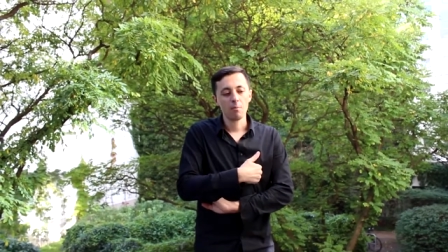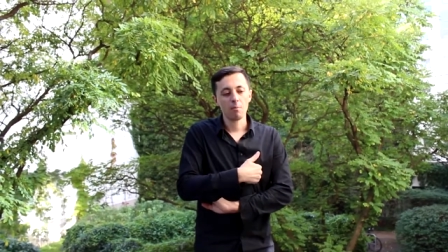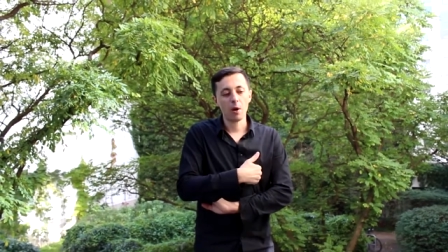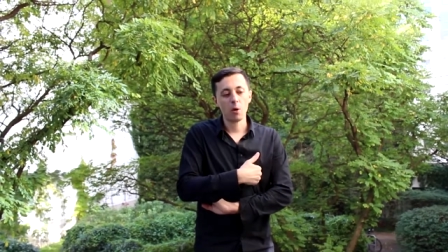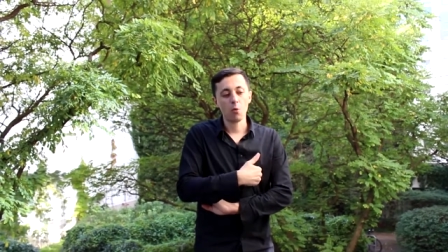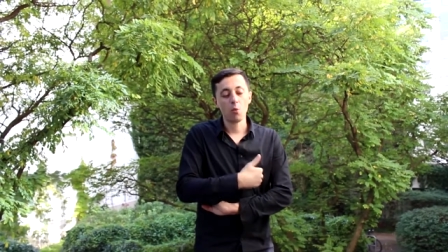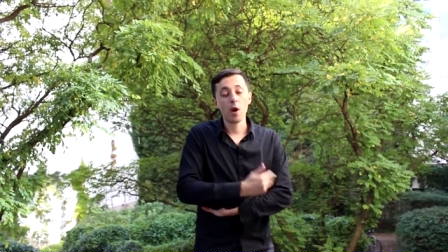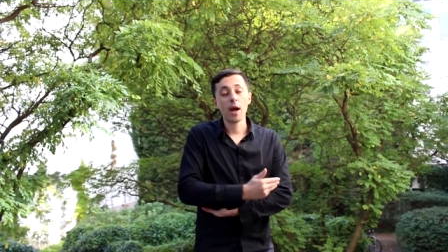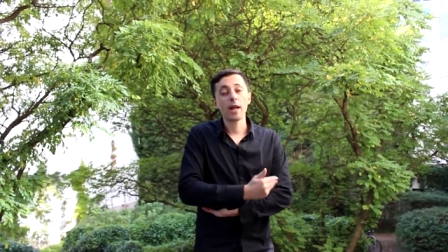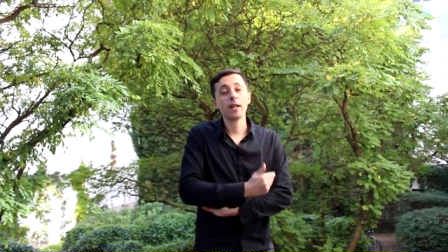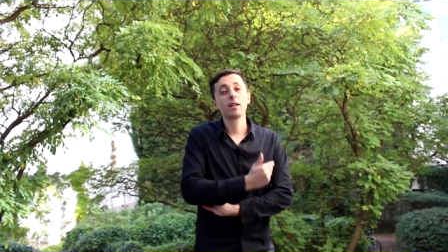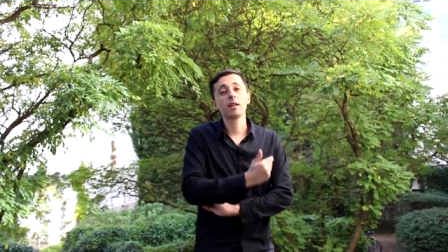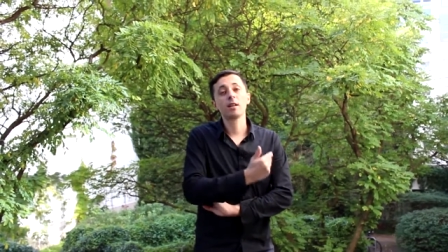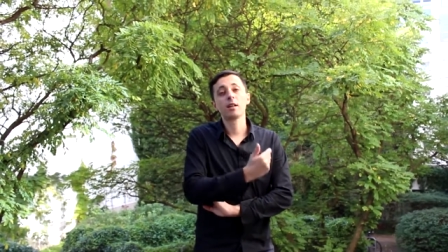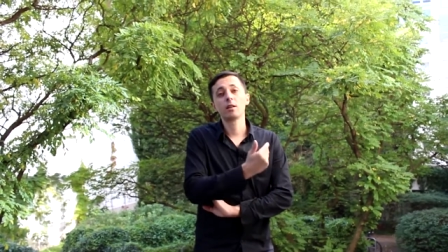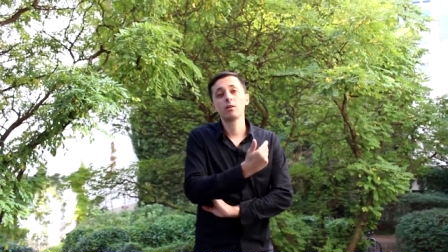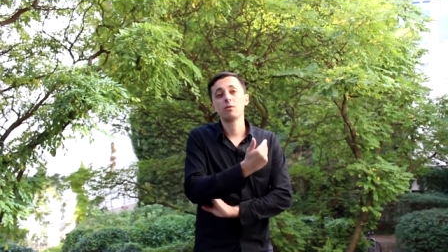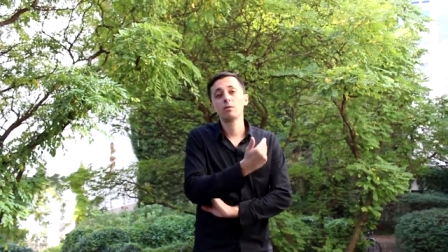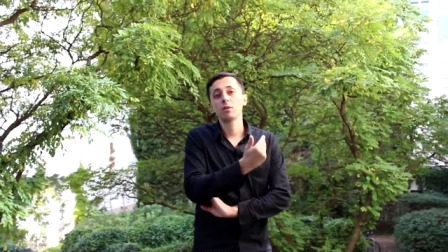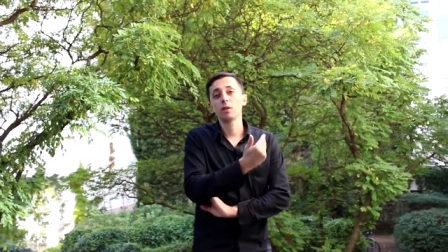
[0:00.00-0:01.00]
But when
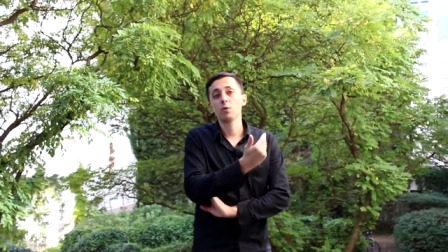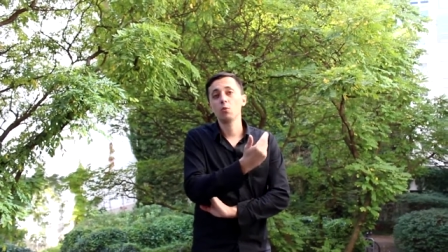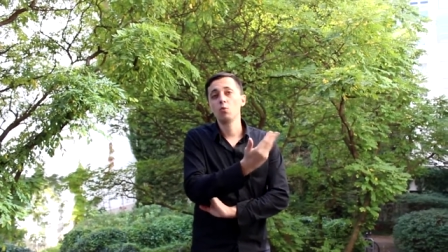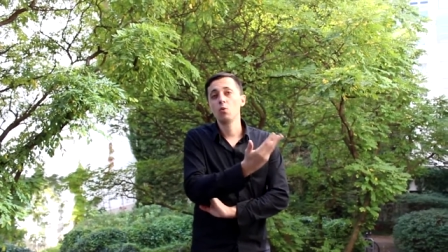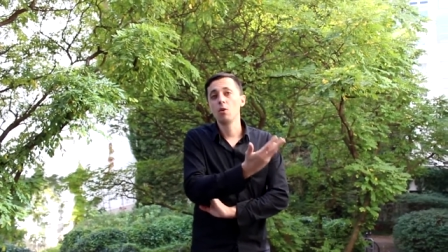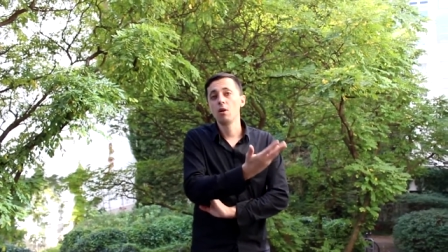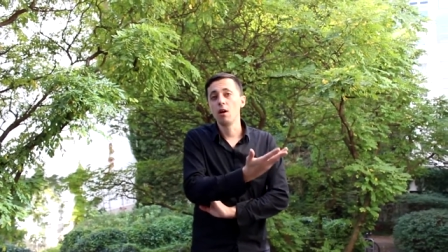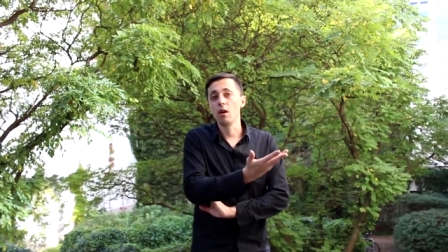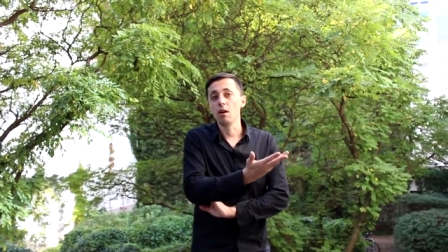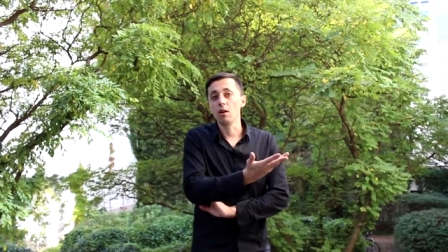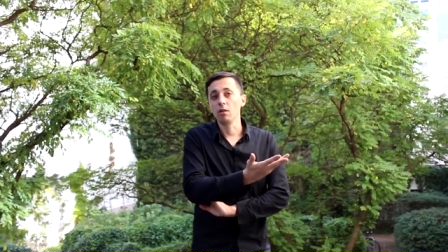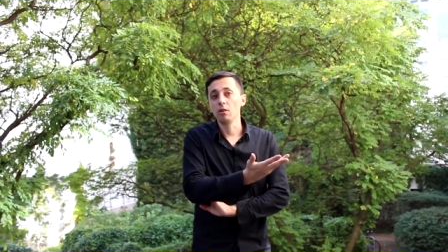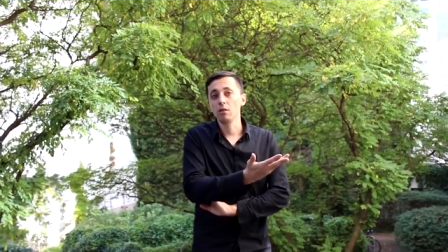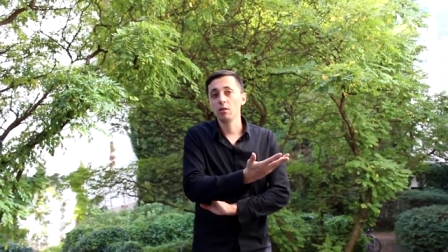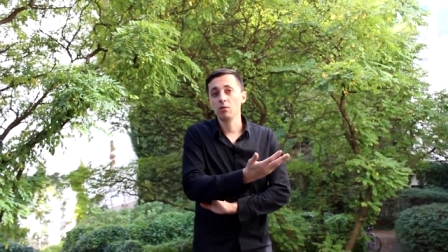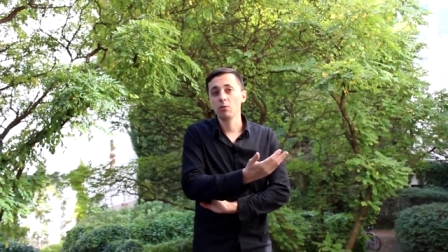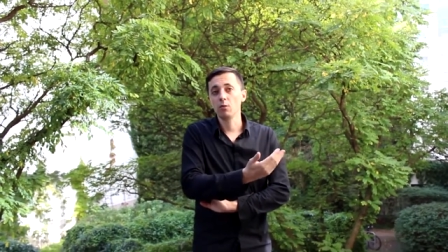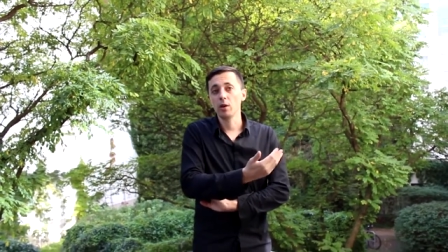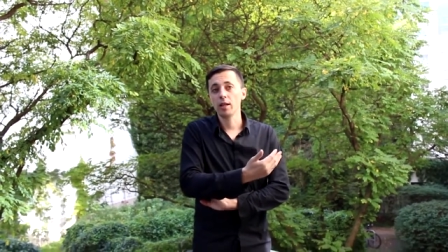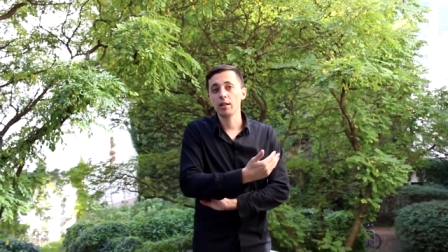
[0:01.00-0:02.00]
they're on the
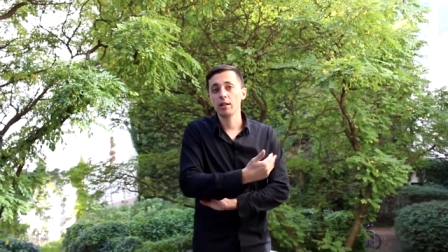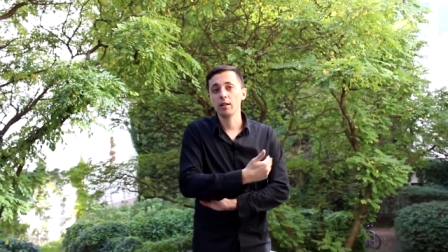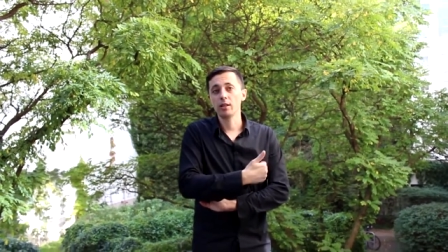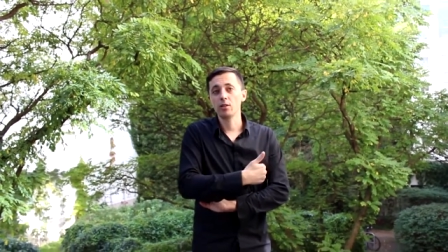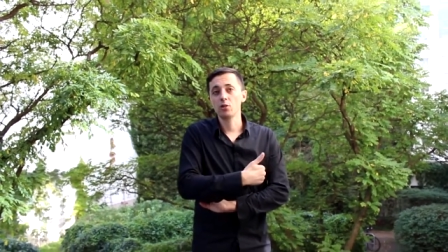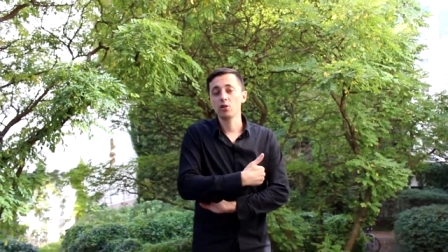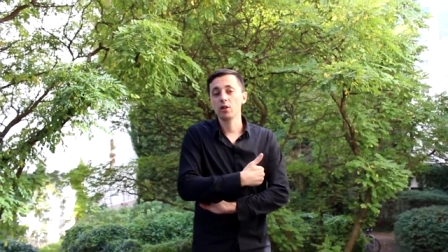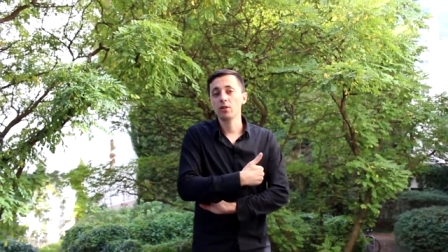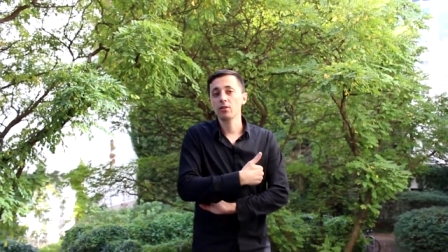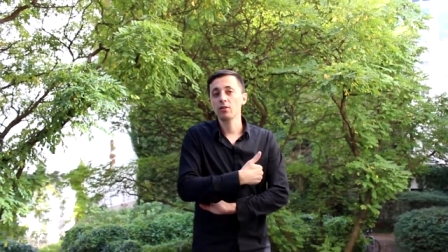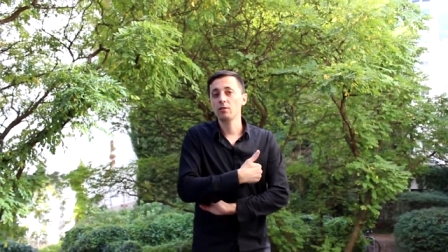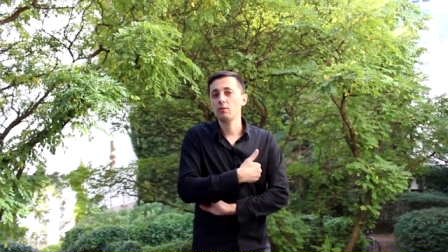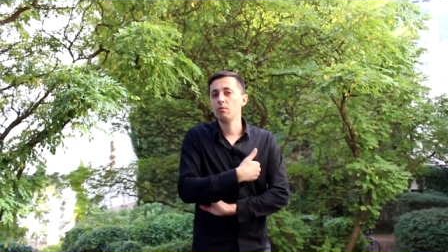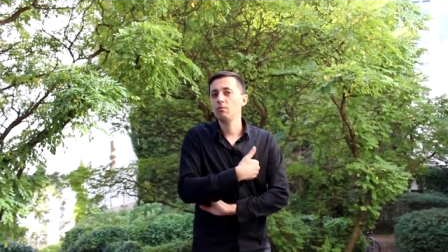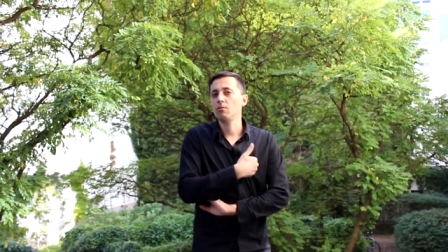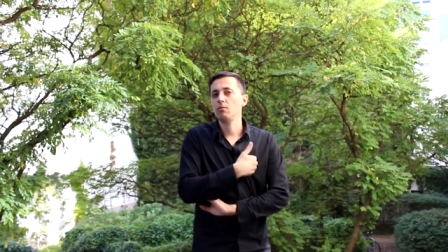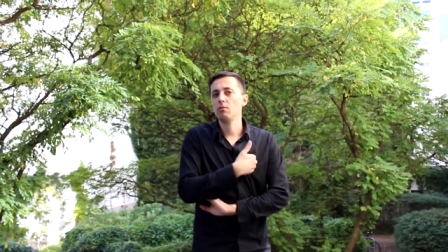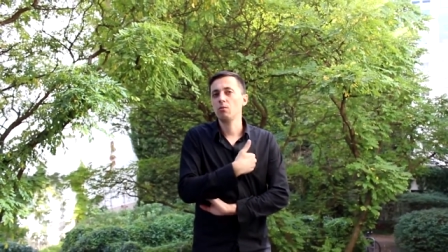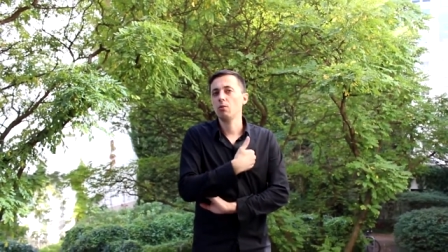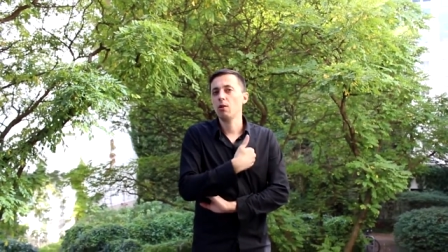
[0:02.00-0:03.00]
wall, when they're just
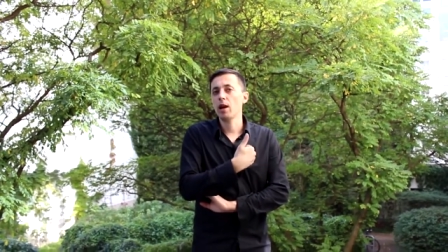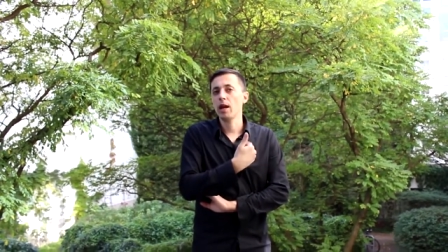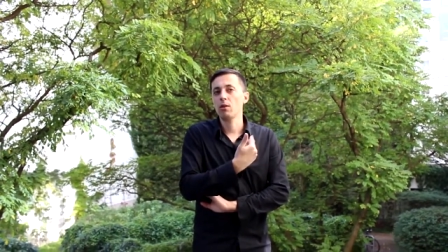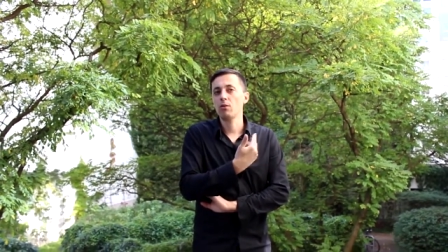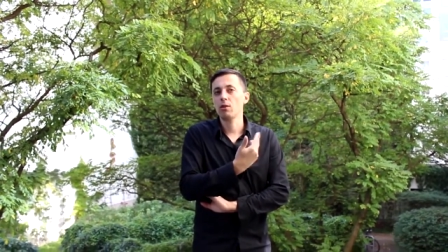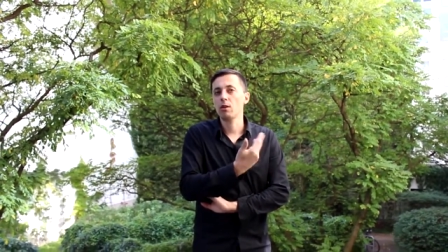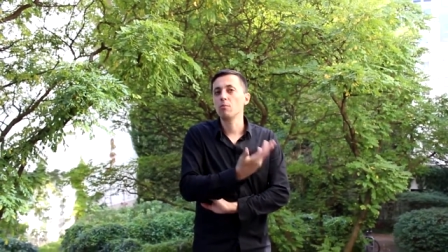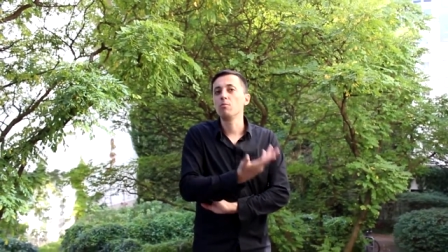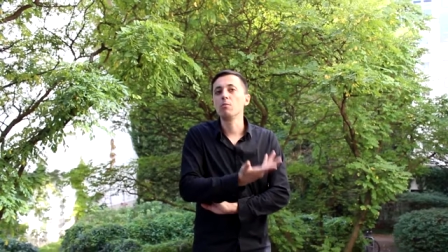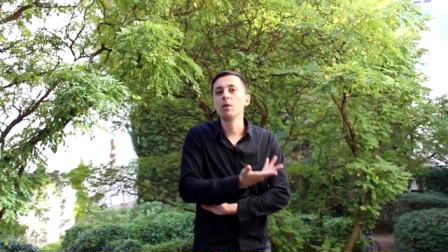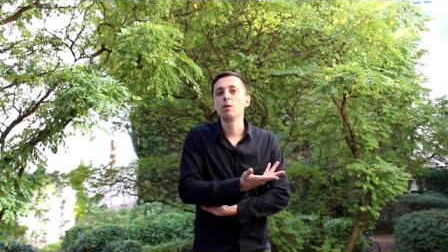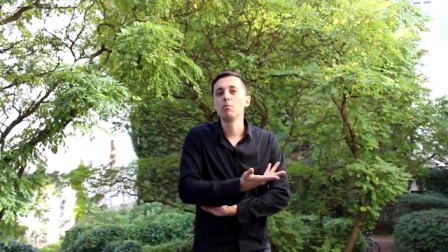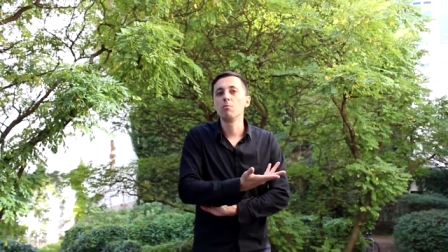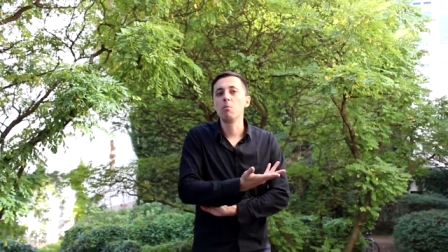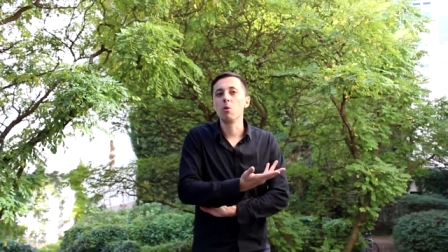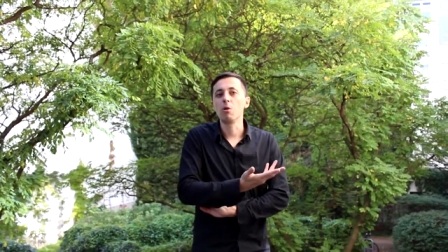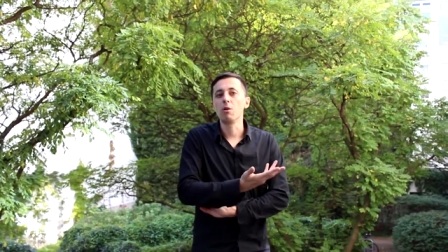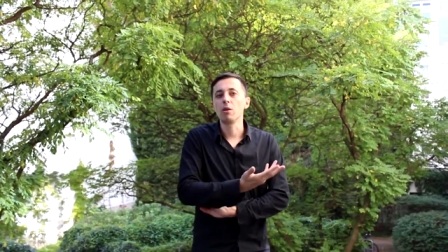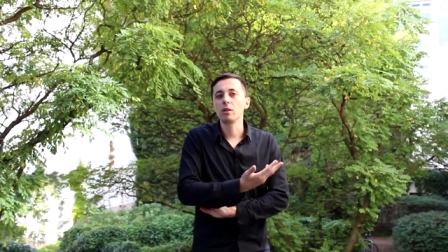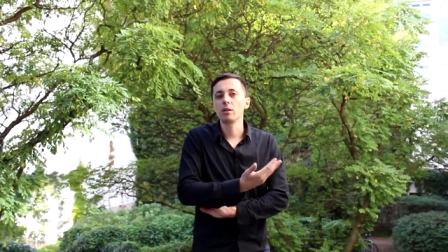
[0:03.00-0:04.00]
regular
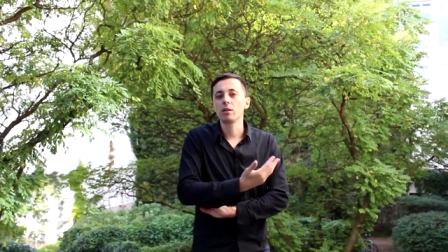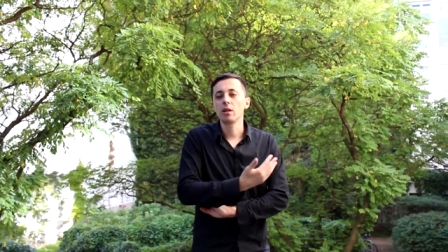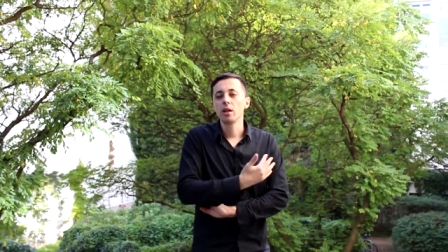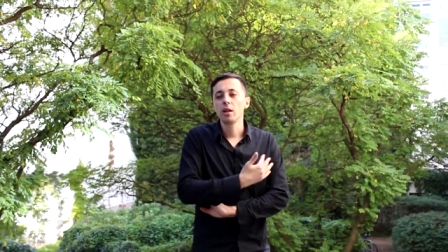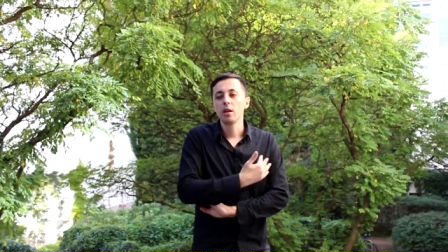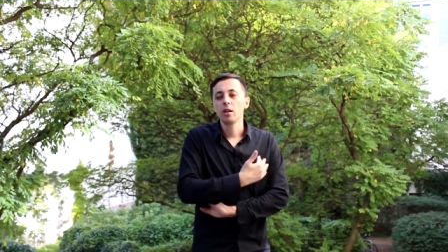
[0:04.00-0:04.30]
billboard,